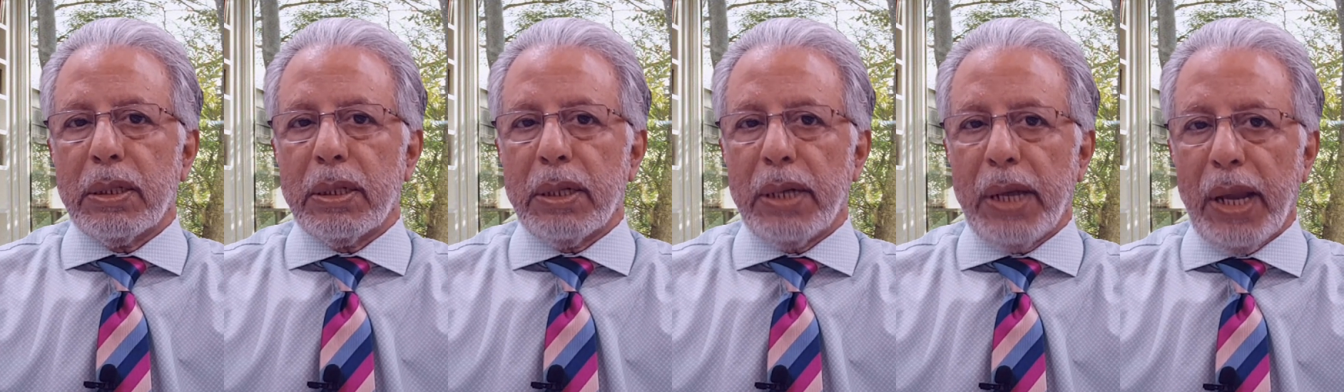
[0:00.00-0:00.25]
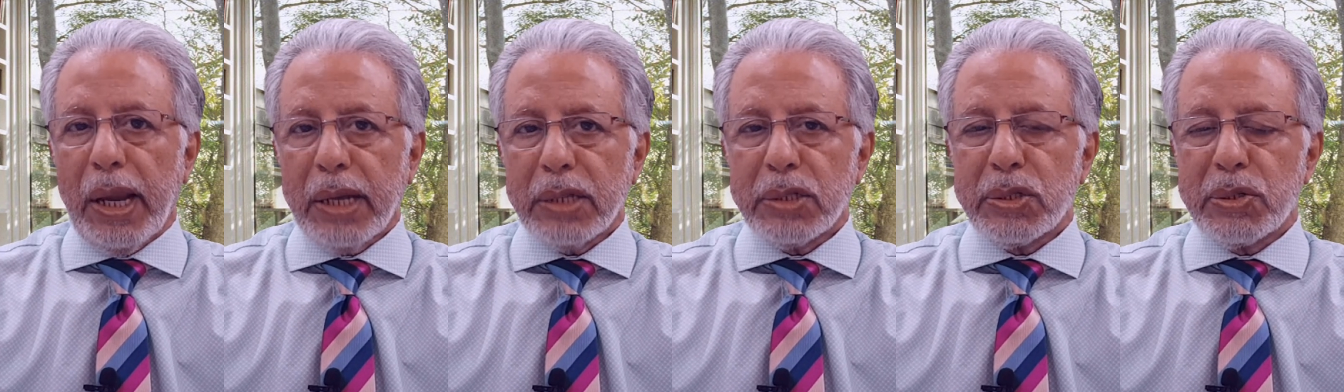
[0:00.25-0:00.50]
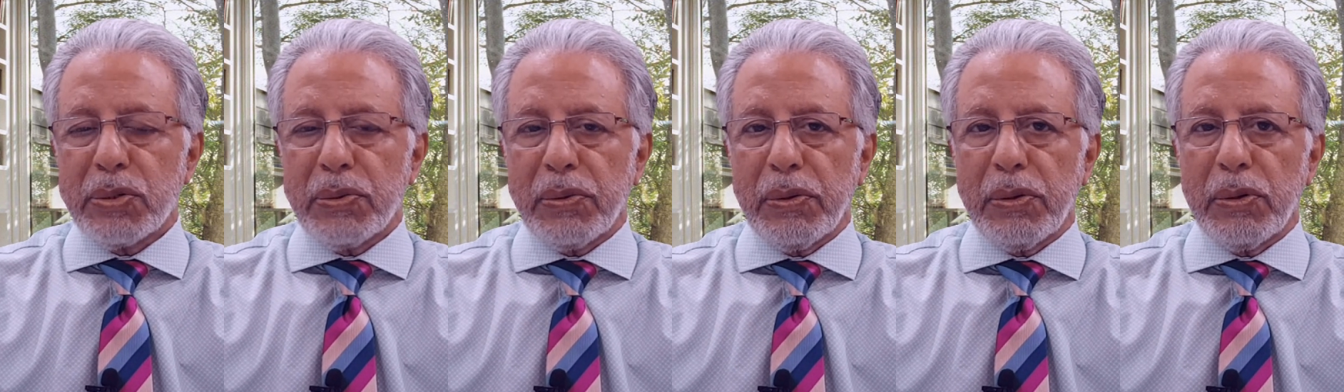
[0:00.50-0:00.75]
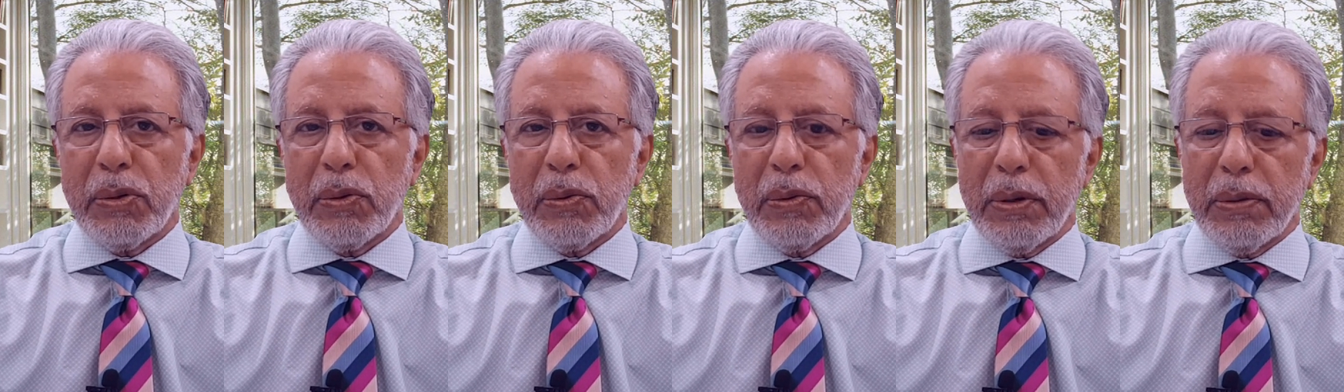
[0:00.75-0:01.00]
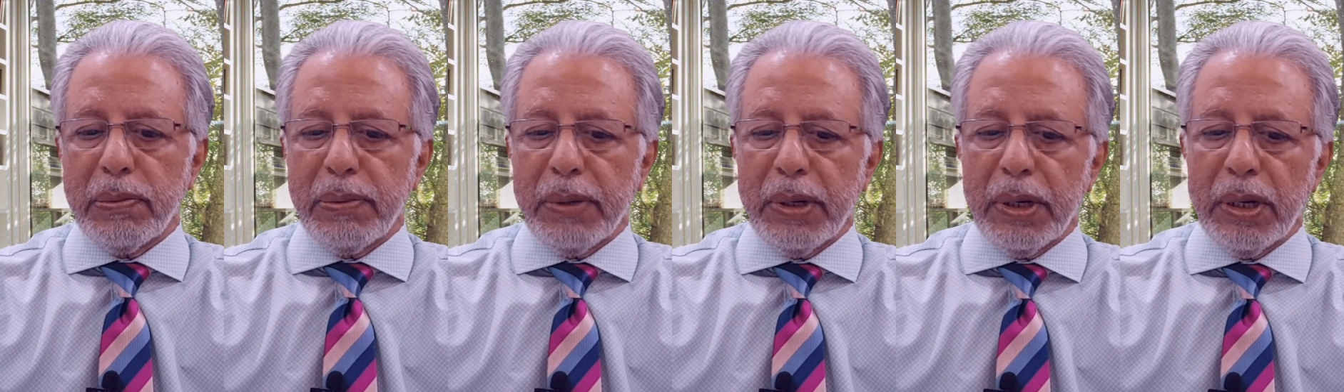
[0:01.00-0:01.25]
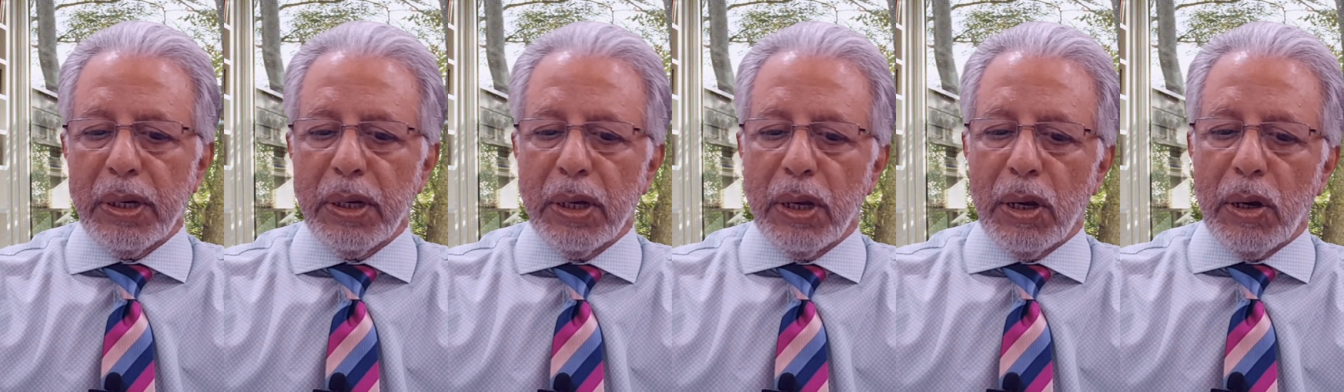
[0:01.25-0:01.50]
next video will
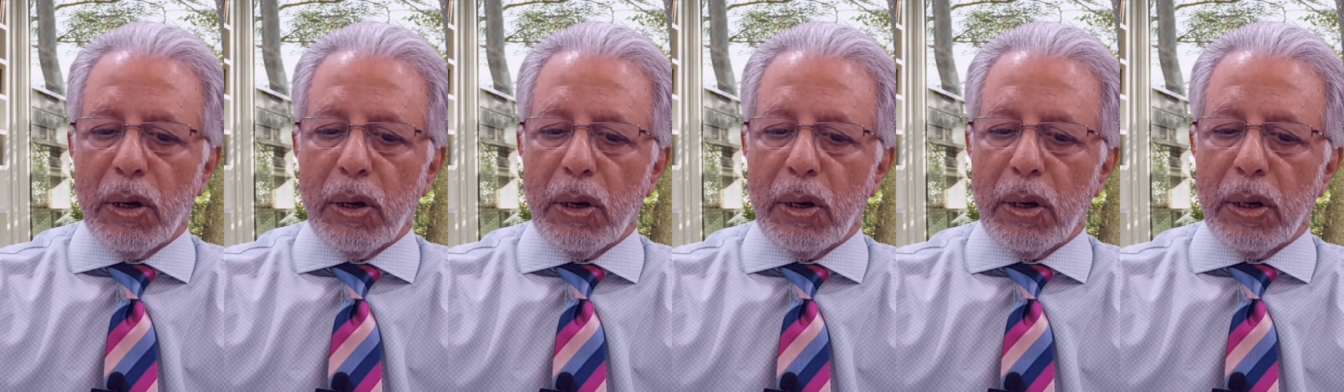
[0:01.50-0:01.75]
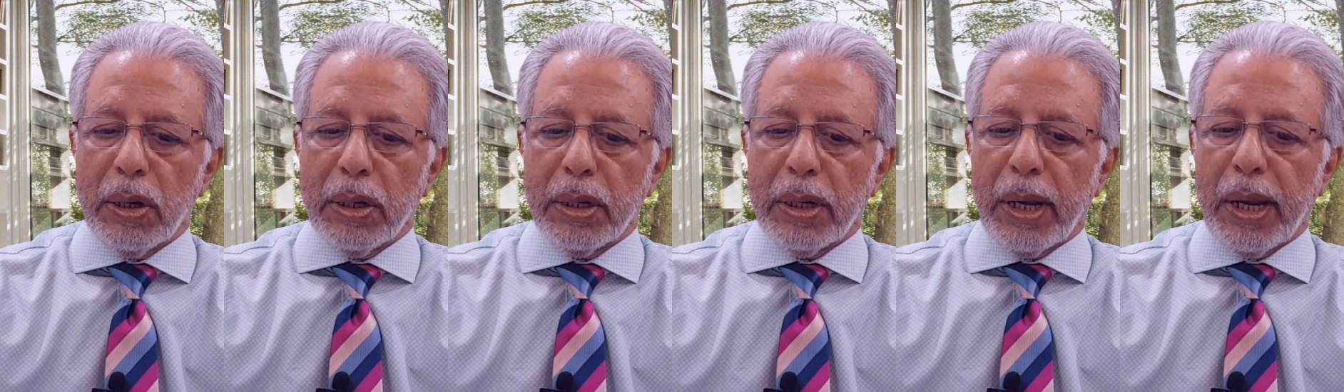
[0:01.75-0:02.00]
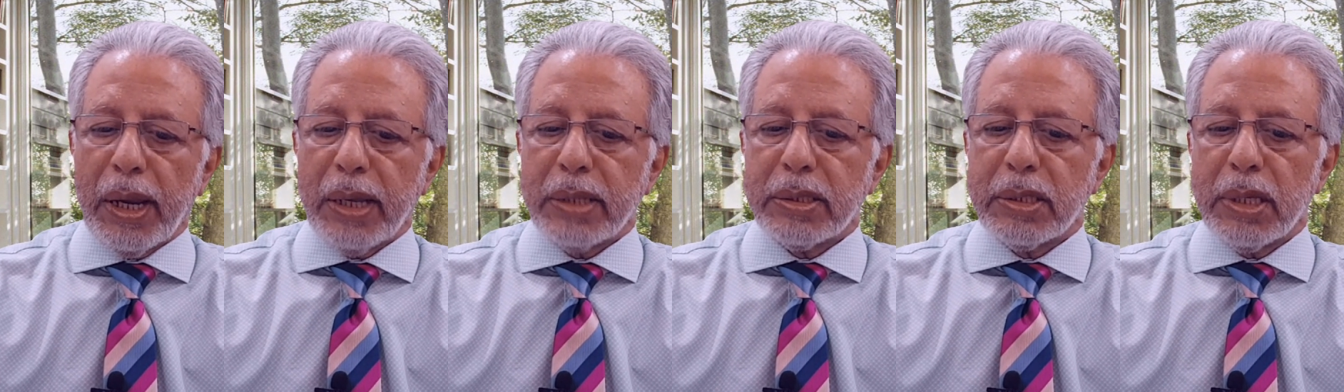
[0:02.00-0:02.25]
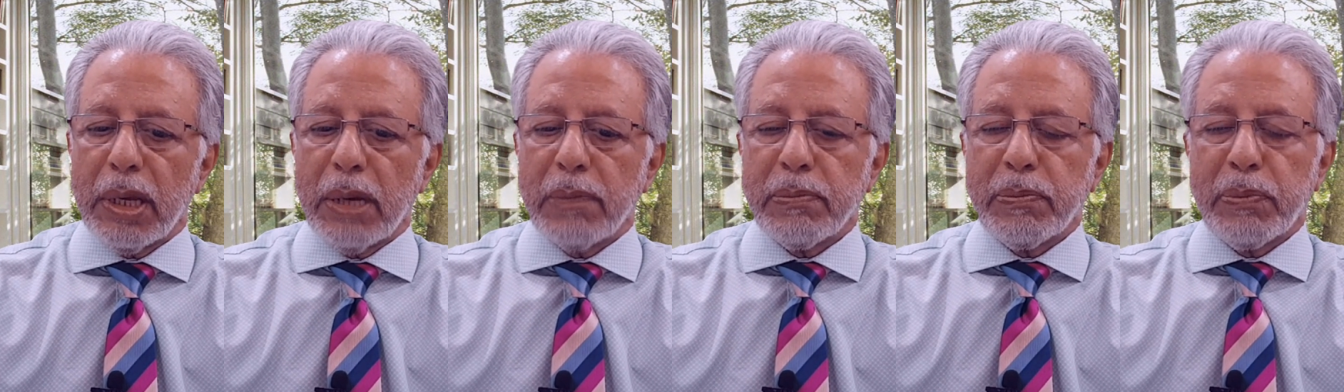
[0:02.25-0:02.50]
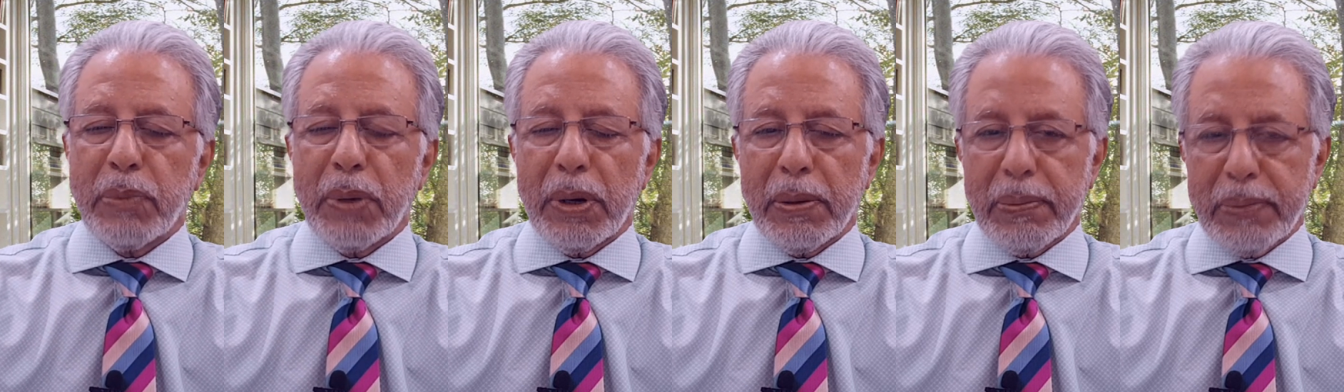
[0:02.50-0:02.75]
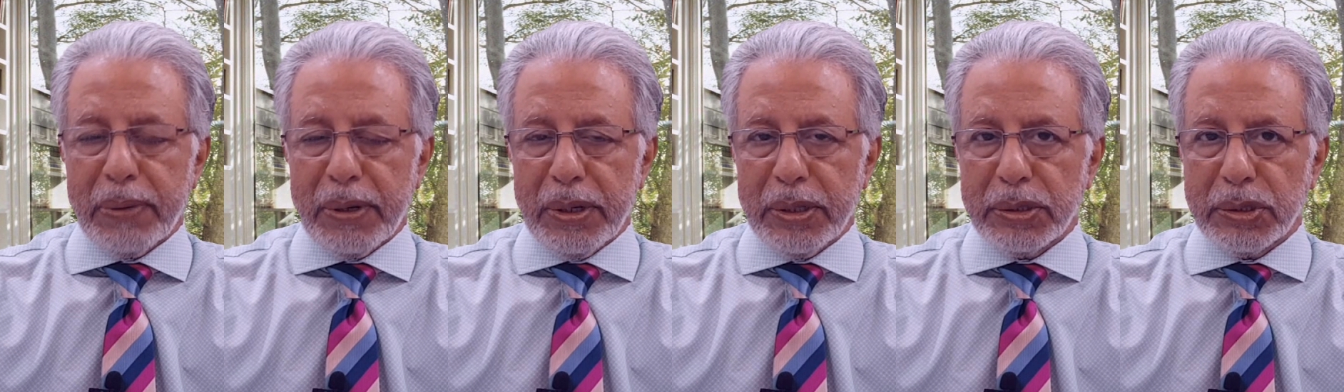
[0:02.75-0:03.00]
be on exam
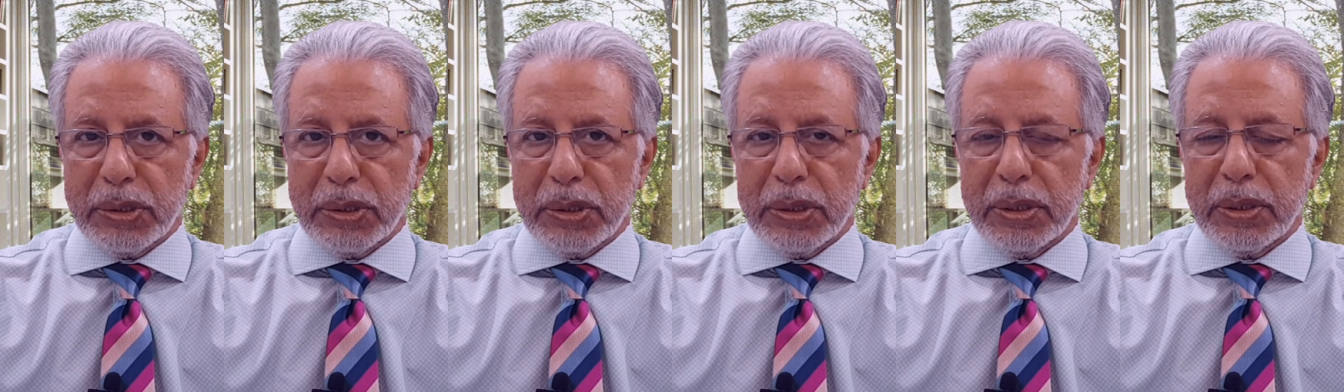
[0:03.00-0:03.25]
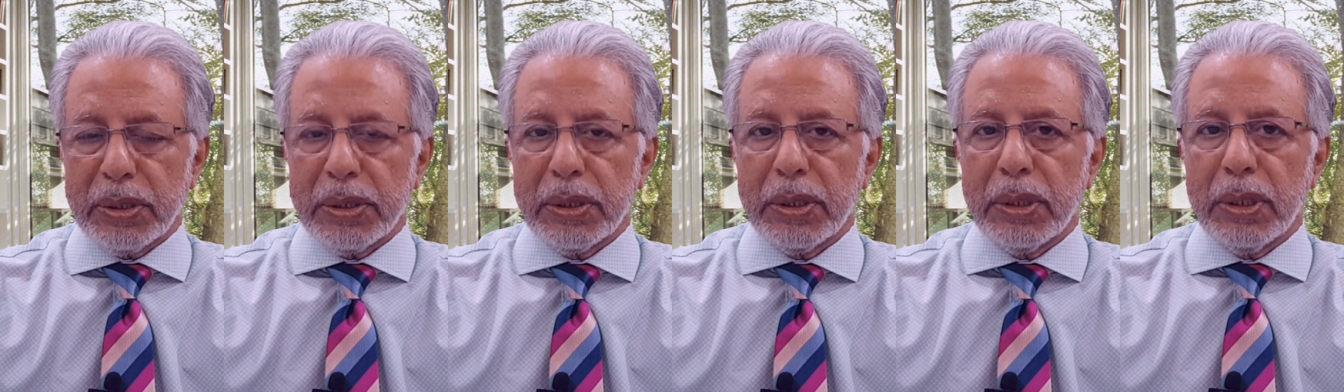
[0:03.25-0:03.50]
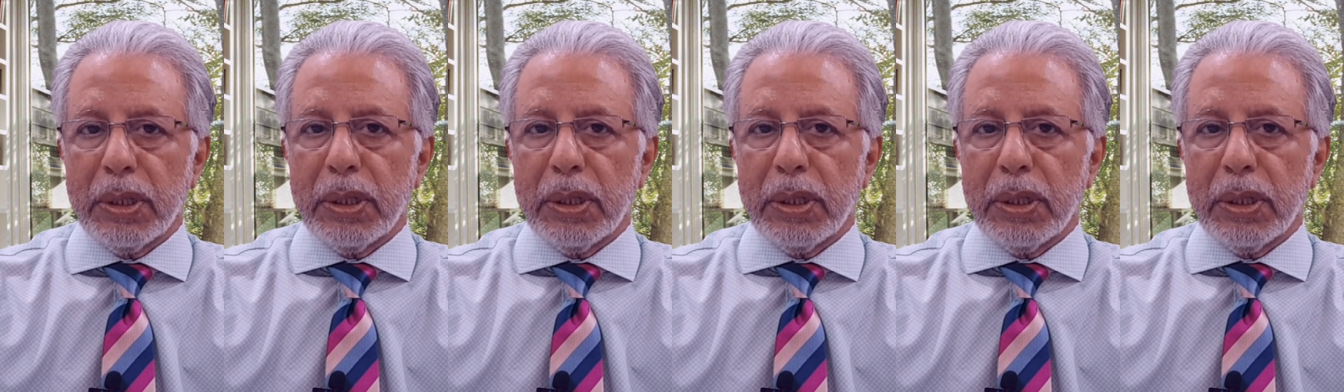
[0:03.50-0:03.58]
preparation.